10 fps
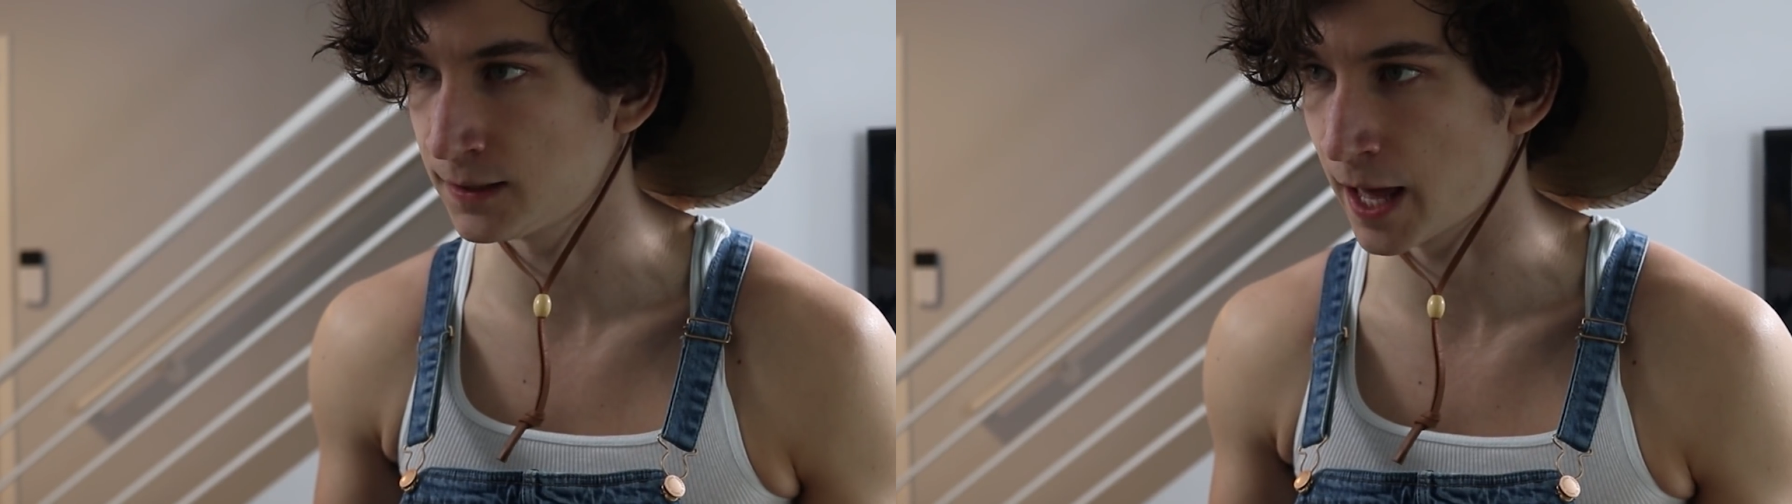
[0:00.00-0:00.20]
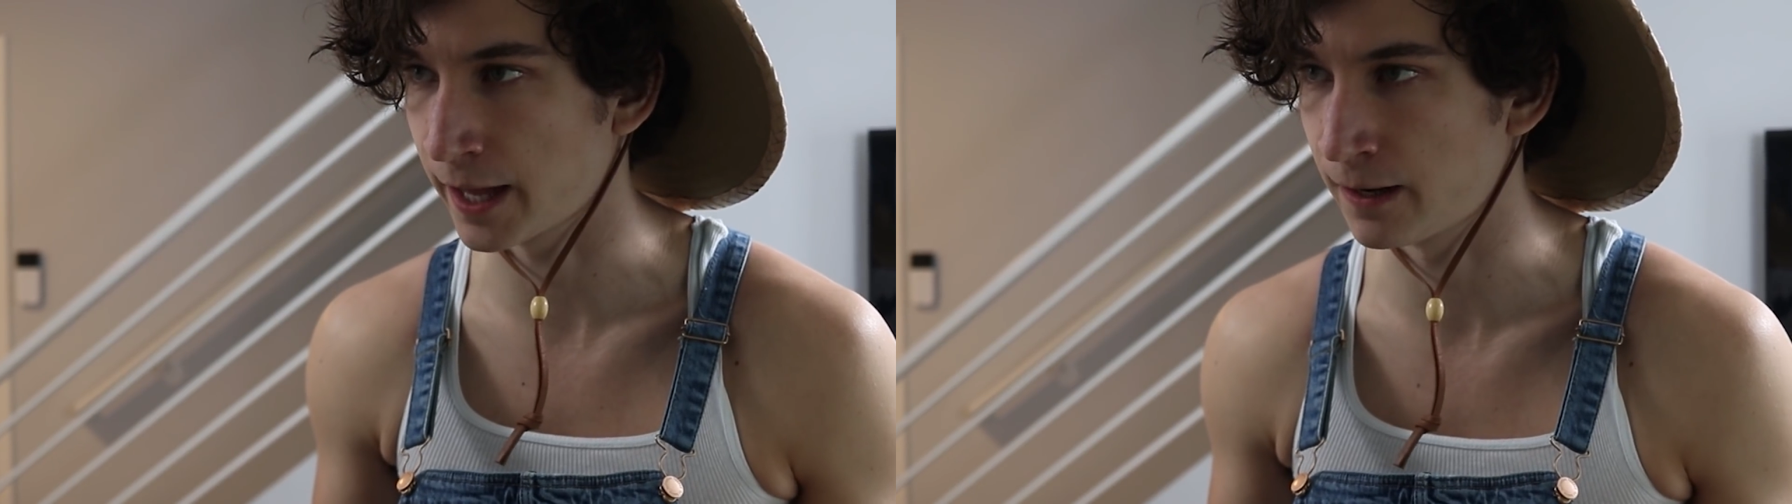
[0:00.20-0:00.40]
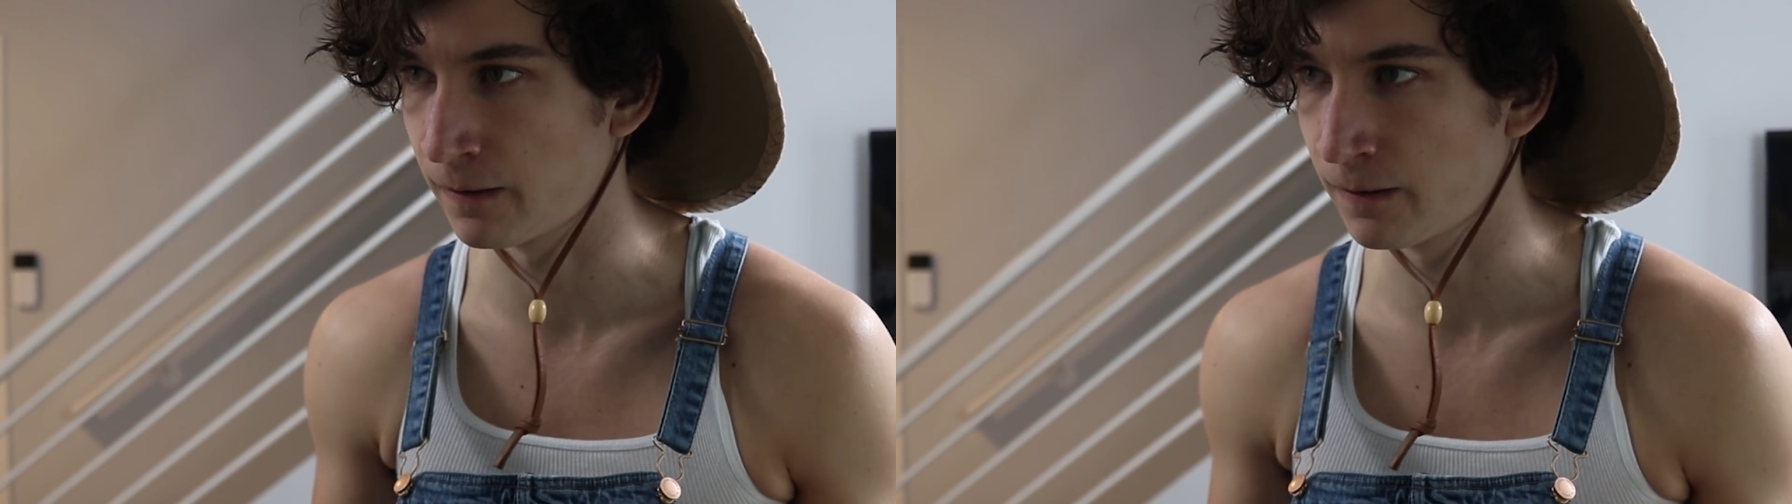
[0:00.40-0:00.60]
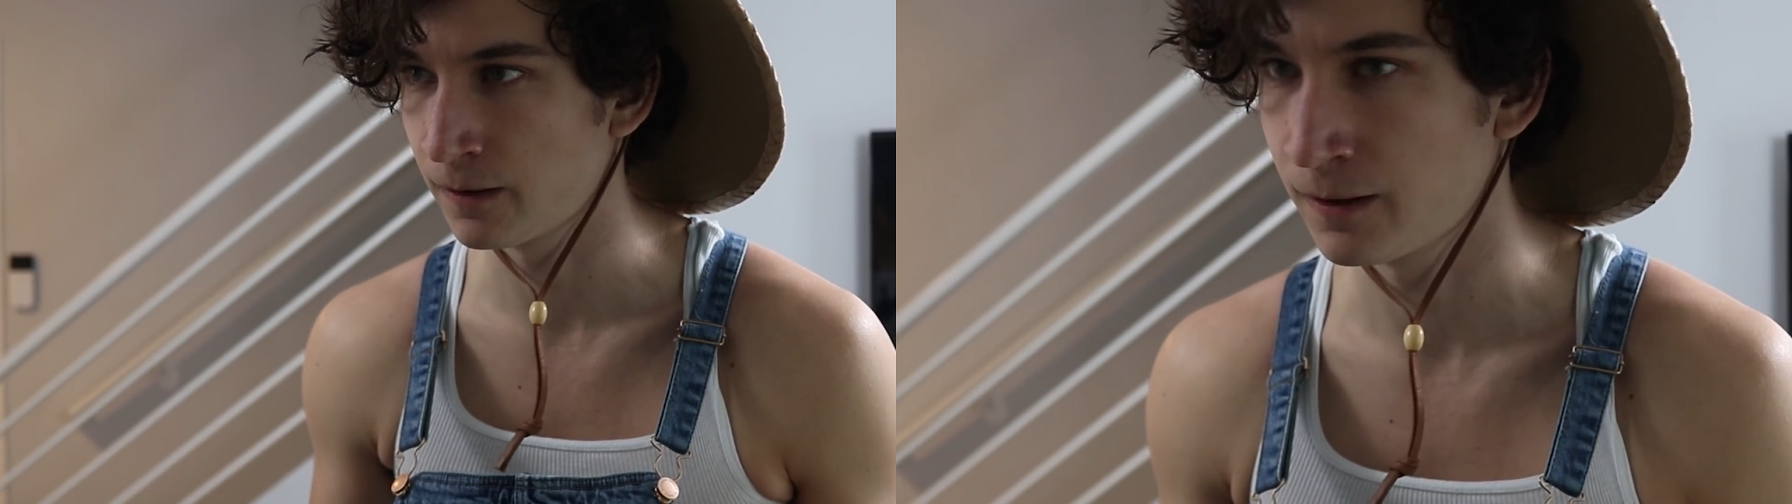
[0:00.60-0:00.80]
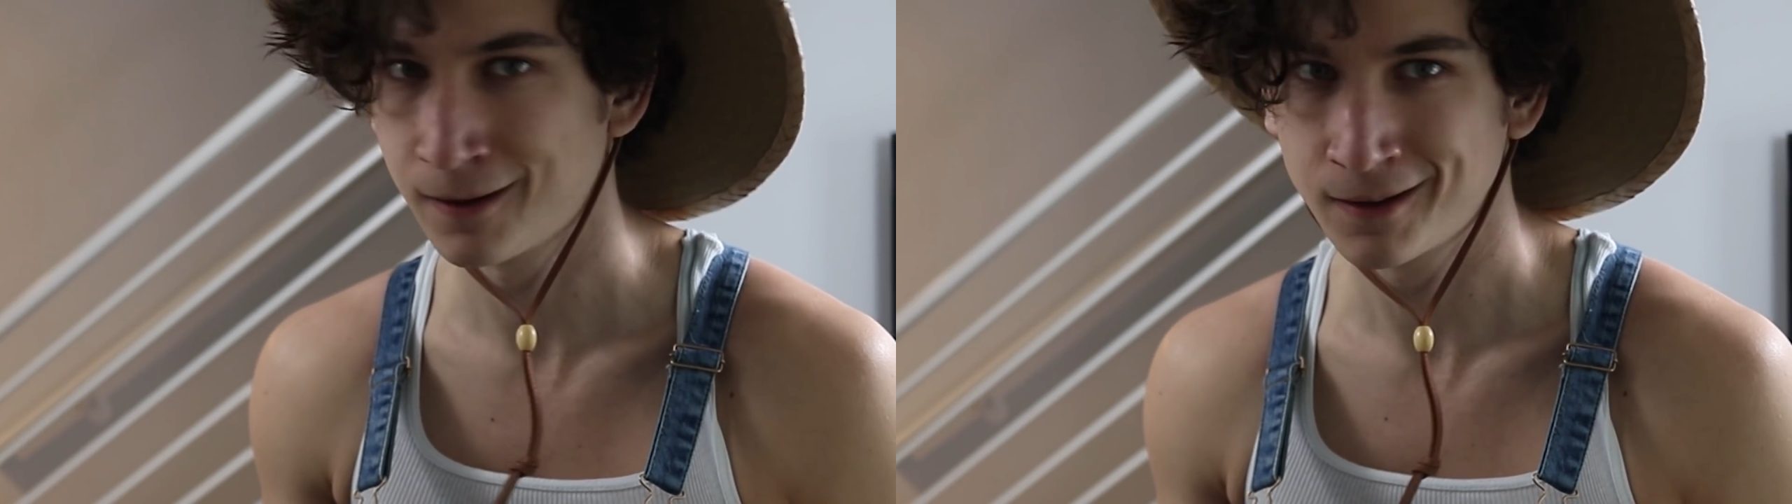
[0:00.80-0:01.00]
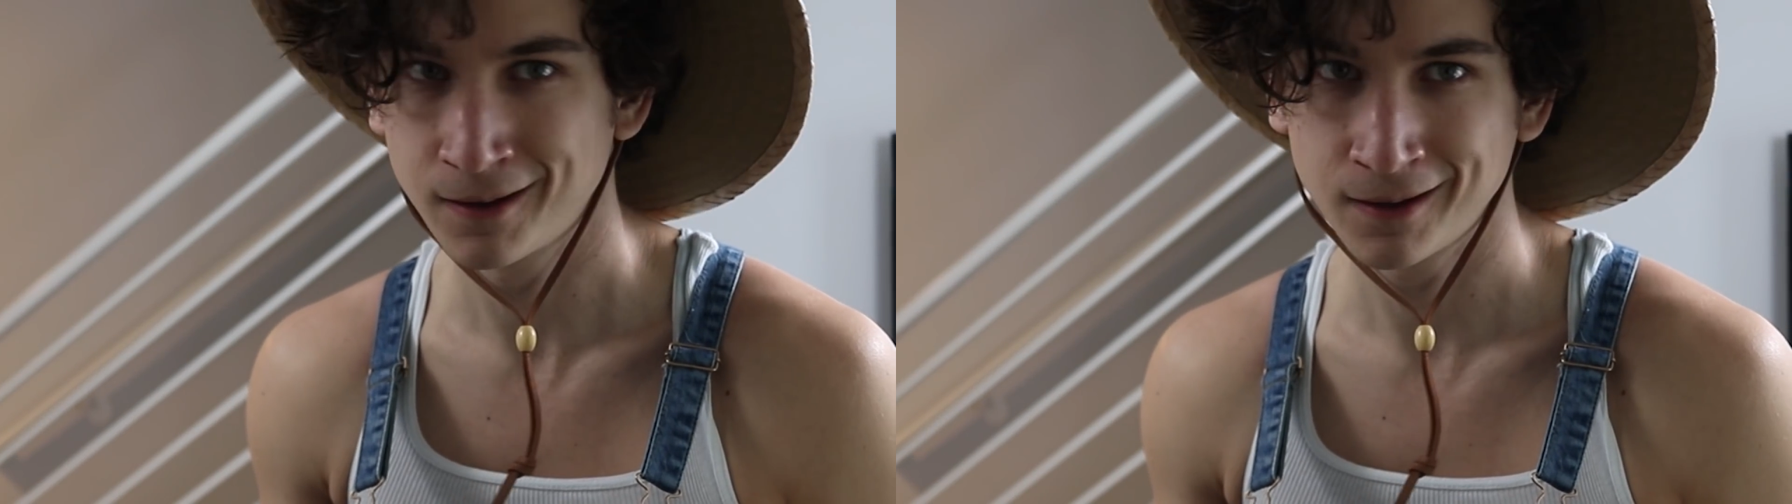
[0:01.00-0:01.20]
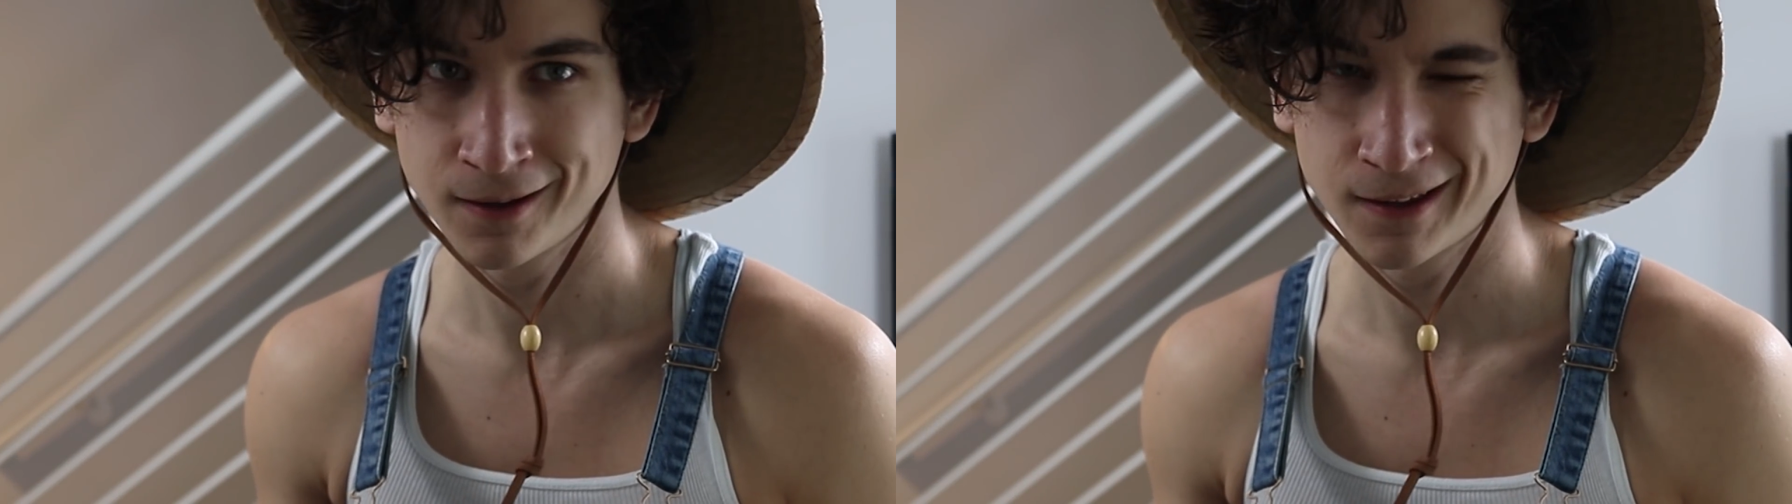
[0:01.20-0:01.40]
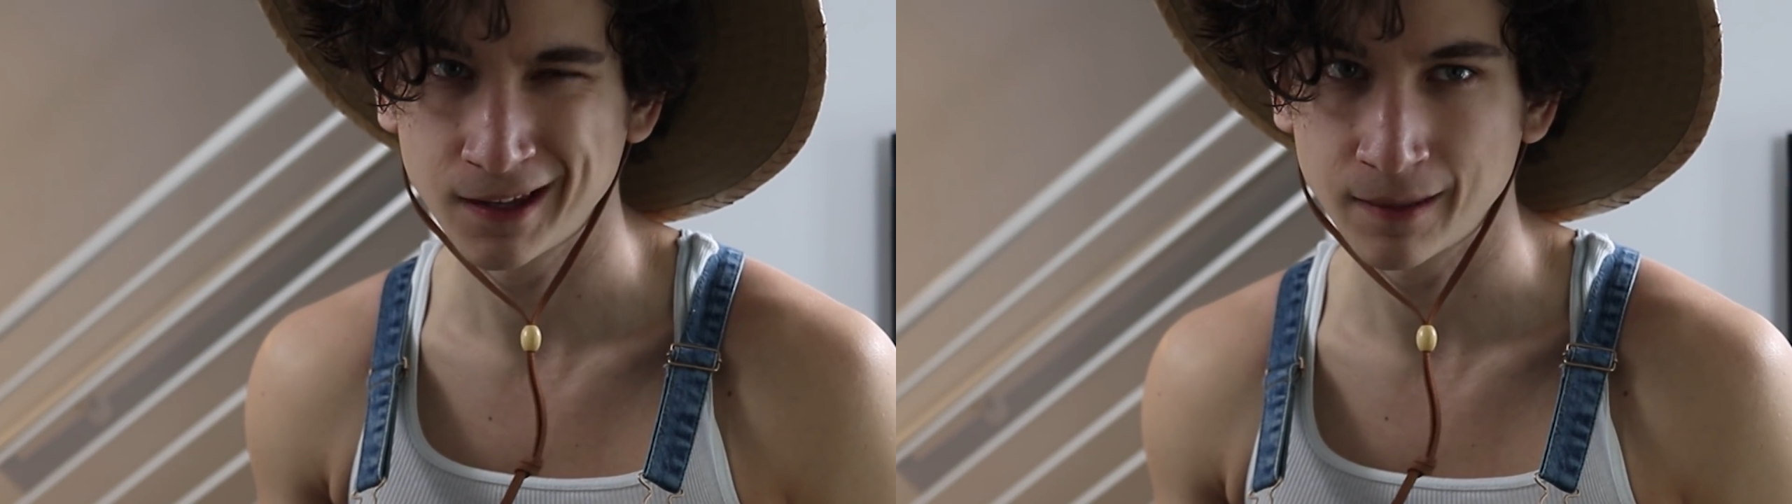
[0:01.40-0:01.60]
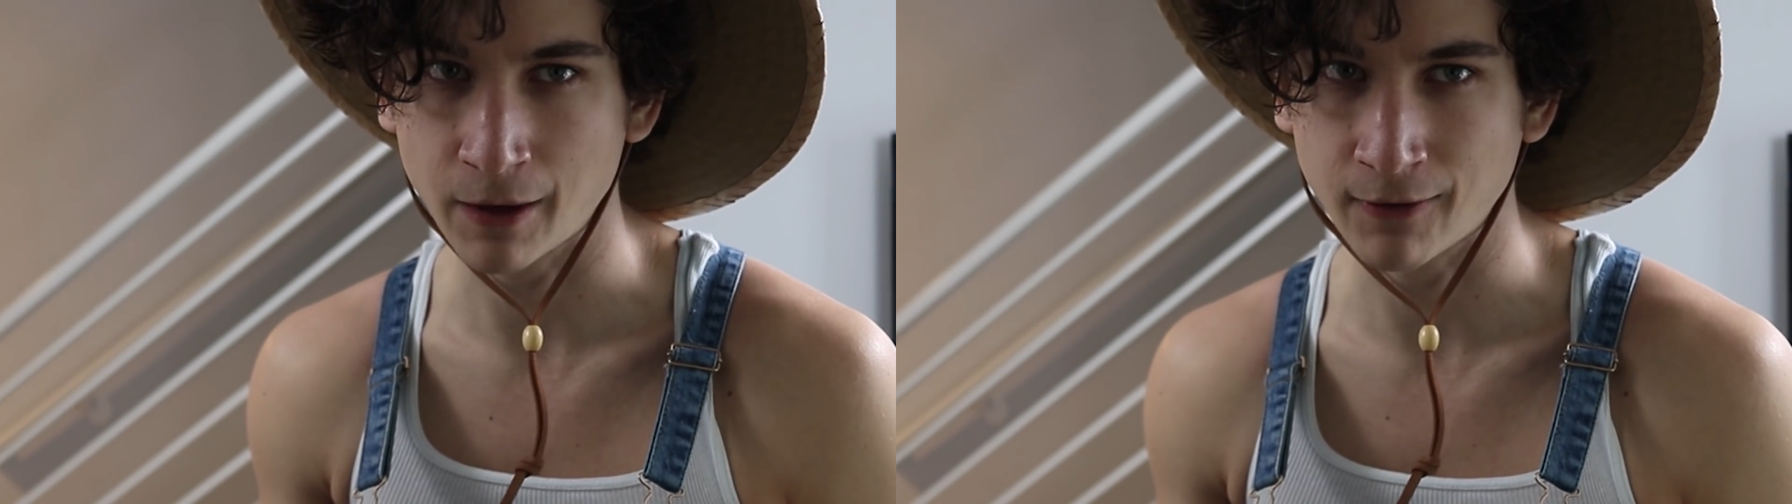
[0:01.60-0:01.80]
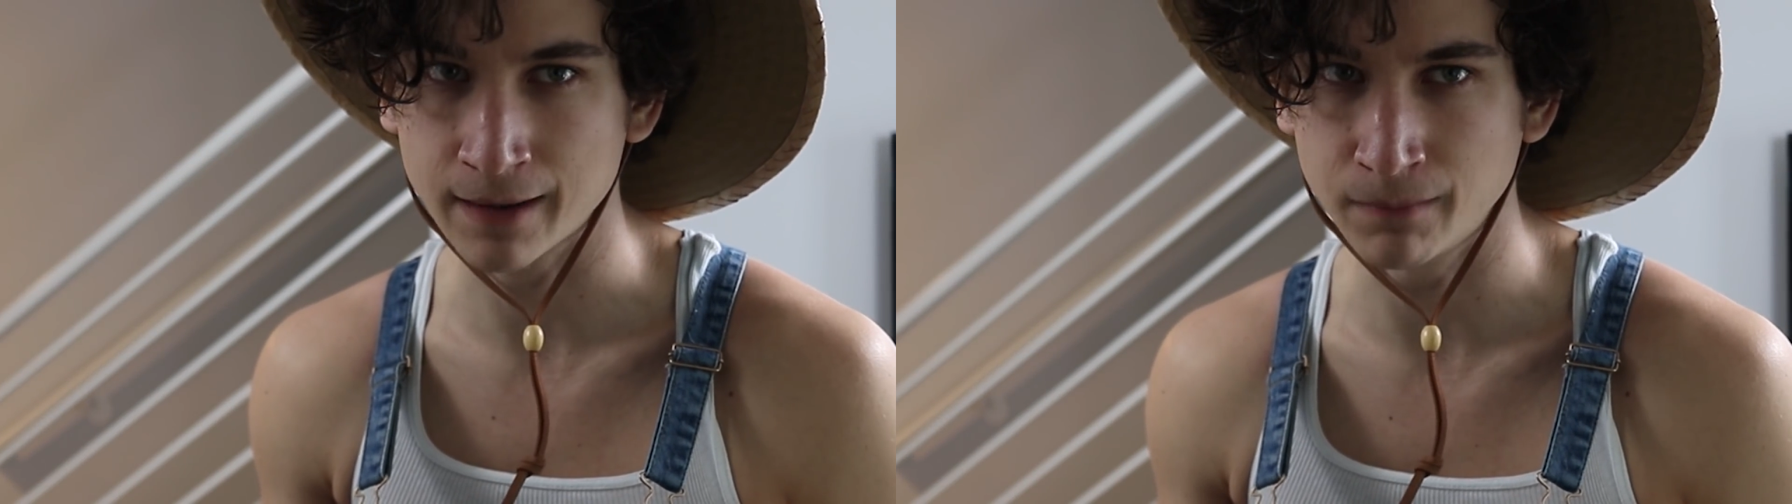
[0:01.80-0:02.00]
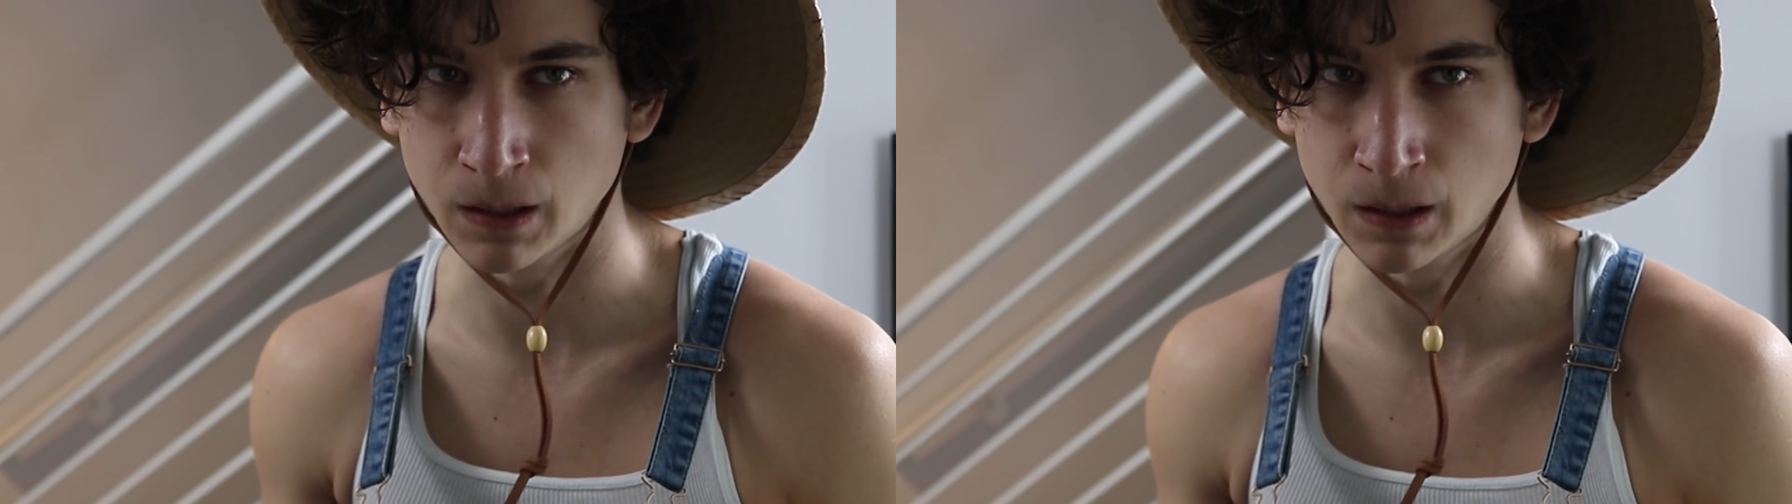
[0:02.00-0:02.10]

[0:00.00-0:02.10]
tonight. Am I right,